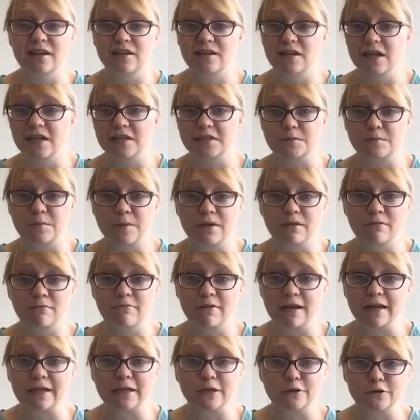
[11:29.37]
it's
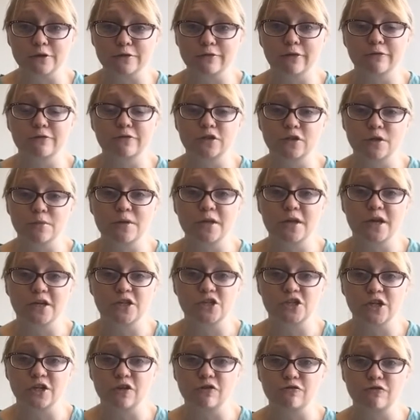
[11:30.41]
been really useful for some of
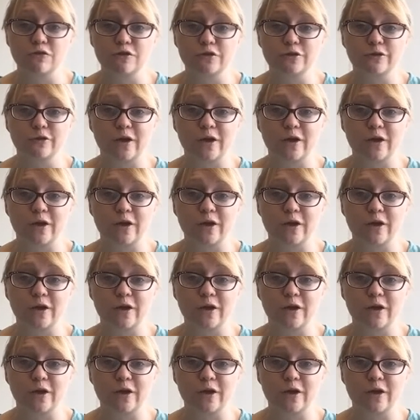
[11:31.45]
their children.